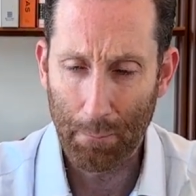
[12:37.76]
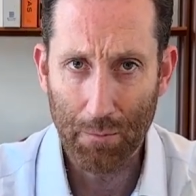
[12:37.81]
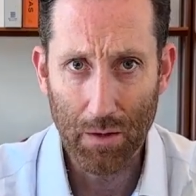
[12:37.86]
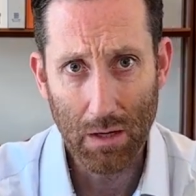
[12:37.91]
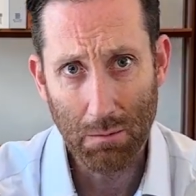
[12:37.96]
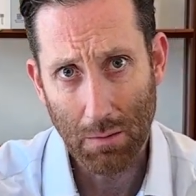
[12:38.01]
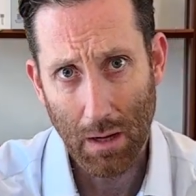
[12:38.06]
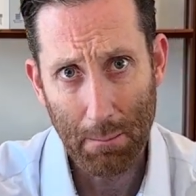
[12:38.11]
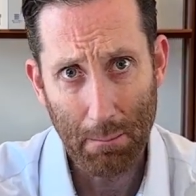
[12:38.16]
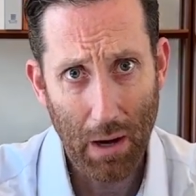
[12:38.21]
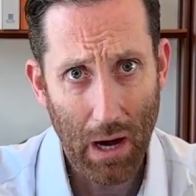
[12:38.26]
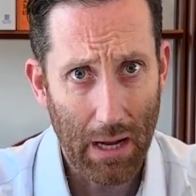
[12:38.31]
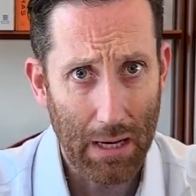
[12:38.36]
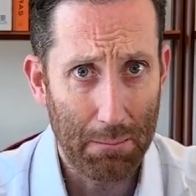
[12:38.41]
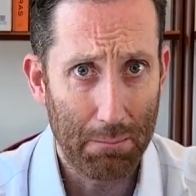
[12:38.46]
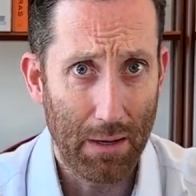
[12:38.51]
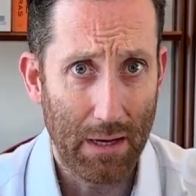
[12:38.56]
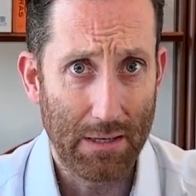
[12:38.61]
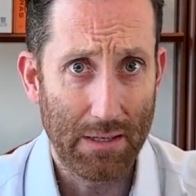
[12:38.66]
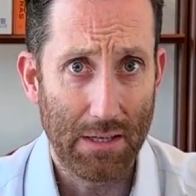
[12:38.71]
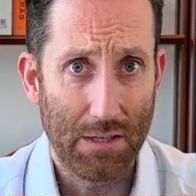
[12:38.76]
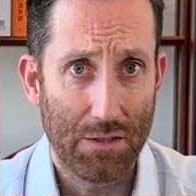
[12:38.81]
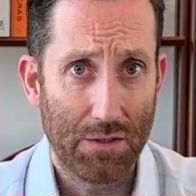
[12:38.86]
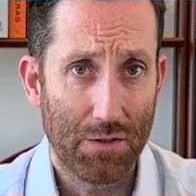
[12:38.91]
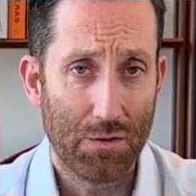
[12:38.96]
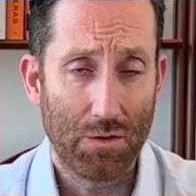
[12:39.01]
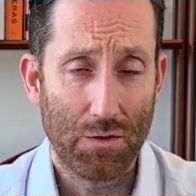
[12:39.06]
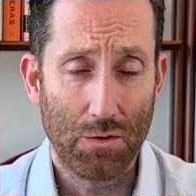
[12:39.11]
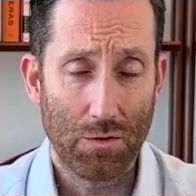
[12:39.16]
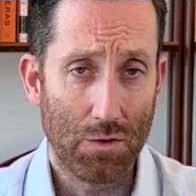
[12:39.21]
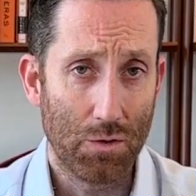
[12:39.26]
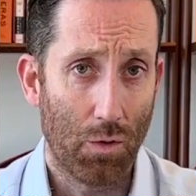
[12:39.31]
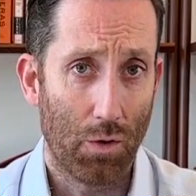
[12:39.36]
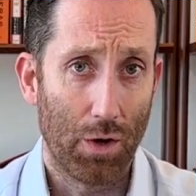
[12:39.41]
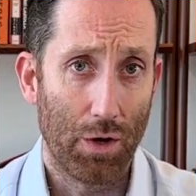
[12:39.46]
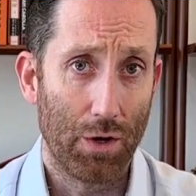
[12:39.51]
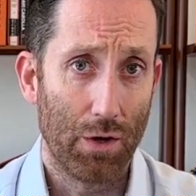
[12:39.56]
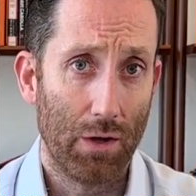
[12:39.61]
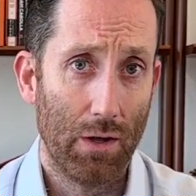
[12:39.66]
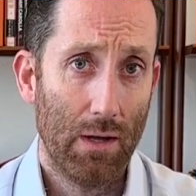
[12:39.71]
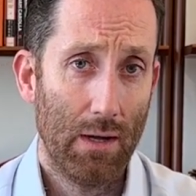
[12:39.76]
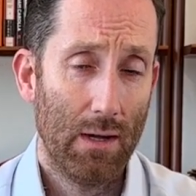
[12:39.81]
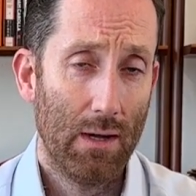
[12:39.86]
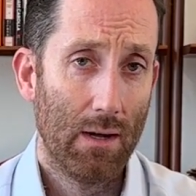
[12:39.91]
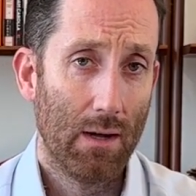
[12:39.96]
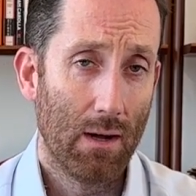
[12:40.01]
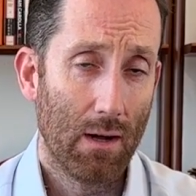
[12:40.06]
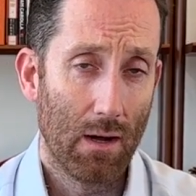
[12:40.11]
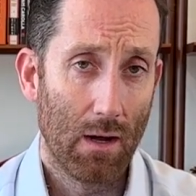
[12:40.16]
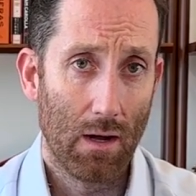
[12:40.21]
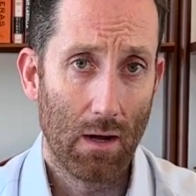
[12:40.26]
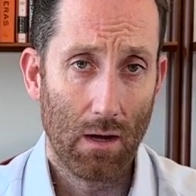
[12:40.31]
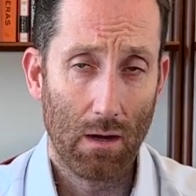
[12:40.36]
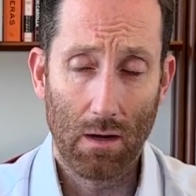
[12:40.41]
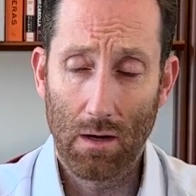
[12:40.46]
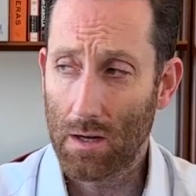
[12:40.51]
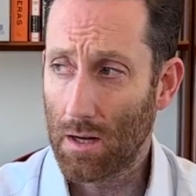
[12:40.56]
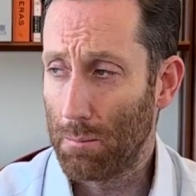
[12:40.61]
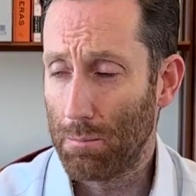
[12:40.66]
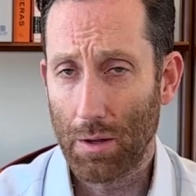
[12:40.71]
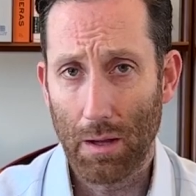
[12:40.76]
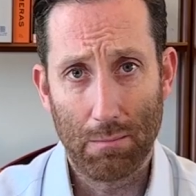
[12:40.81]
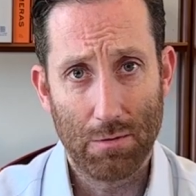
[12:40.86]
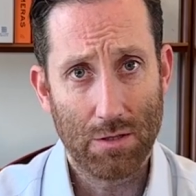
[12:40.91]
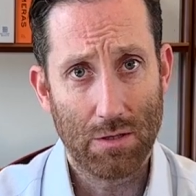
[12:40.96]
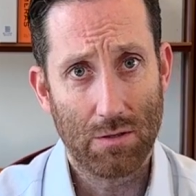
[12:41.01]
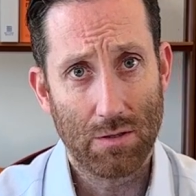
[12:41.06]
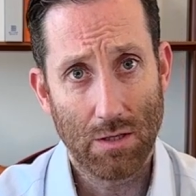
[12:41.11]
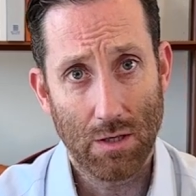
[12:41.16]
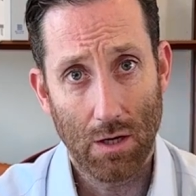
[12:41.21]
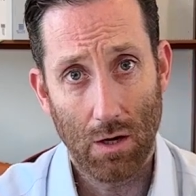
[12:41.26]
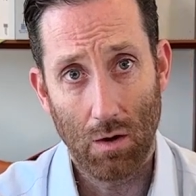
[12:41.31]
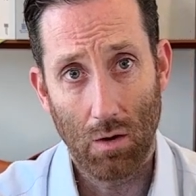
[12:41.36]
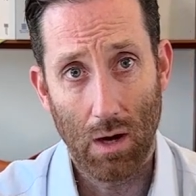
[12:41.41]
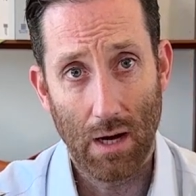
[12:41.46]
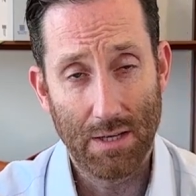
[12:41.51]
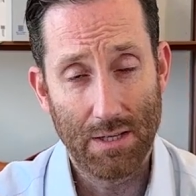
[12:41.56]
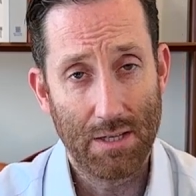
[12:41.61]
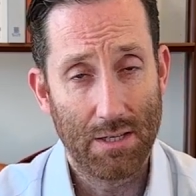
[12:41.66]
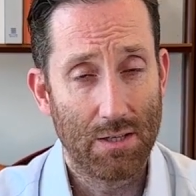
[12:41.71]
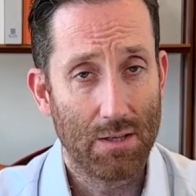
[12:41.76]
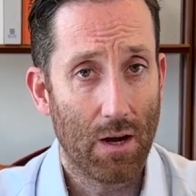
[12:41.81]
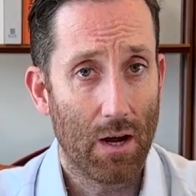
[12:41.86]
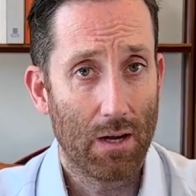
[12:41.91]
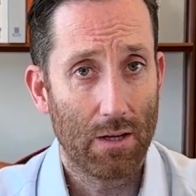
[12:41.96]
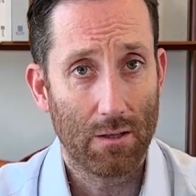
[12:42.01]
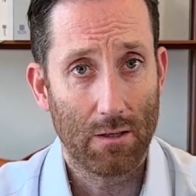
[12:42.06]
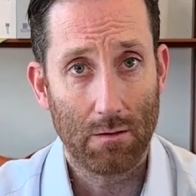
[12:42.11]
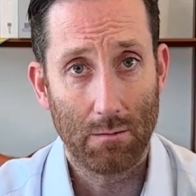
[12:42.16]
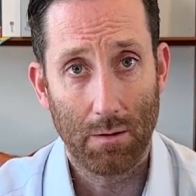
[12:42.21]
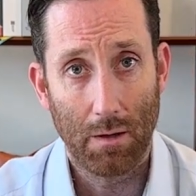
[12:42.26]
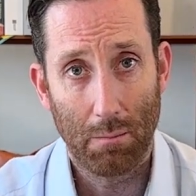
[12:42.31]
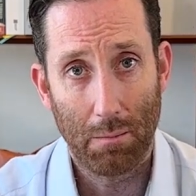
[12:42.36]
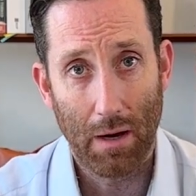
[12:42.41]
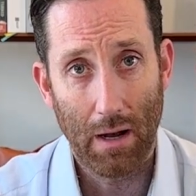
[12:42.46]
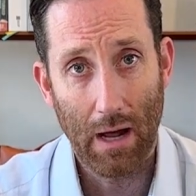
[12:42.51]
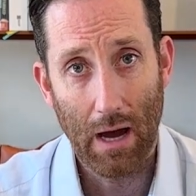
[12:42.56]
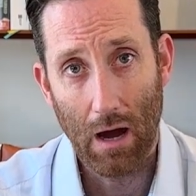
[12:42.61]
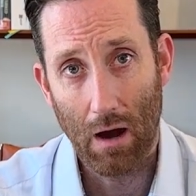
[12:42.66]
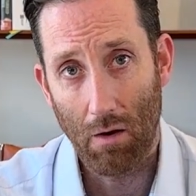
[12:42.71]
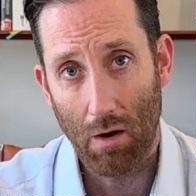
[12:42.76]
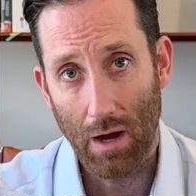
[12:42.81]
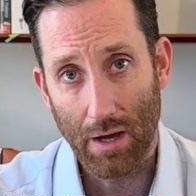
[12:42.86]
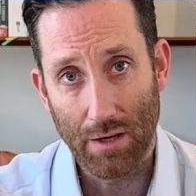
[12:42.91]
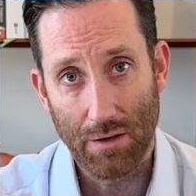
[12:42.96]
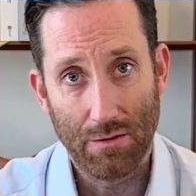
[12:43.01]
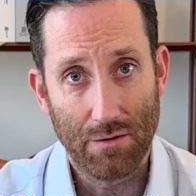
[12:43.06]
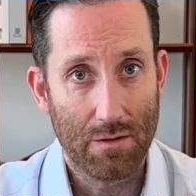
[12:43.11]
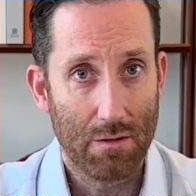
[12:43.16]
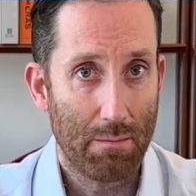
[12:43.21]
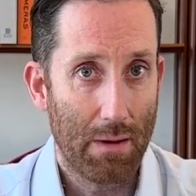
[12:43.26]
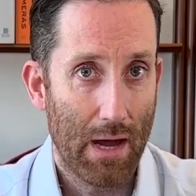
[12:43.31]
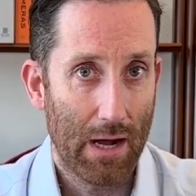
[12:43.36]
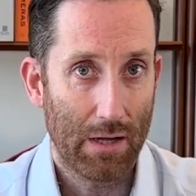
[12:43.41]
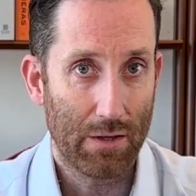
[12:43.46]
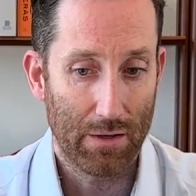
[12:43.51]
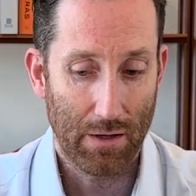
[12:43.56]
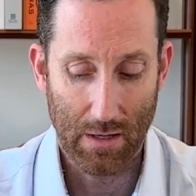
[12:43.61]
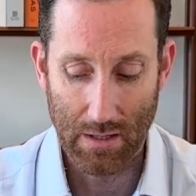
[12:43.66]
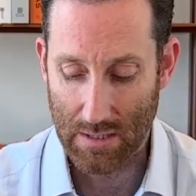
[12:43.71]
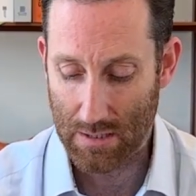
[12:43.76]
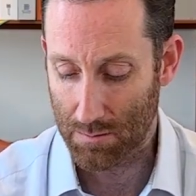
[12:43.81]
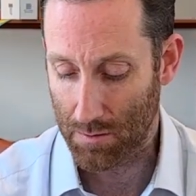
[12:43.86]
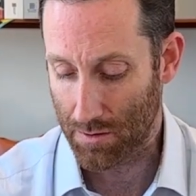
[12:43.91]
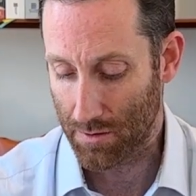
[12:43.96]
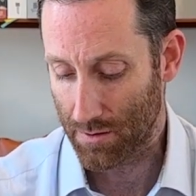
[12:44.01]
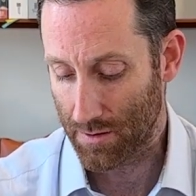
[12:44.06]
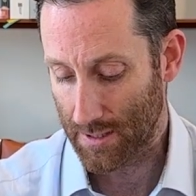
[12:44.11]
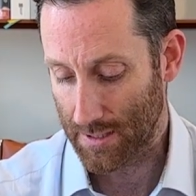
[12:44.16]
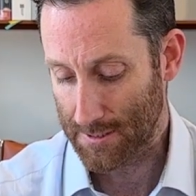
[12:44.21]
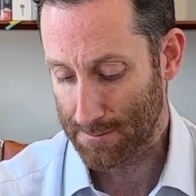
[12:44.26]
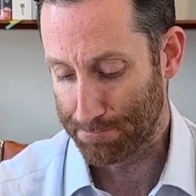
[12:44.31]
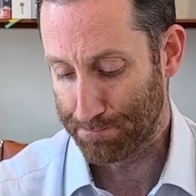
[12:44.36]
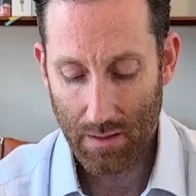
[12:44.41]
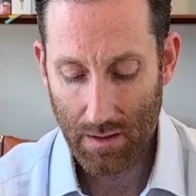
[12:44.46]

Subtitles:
In my body painting tutorial a couple episodes ago, I did talk a little bit about how I use the matte clear on some other things.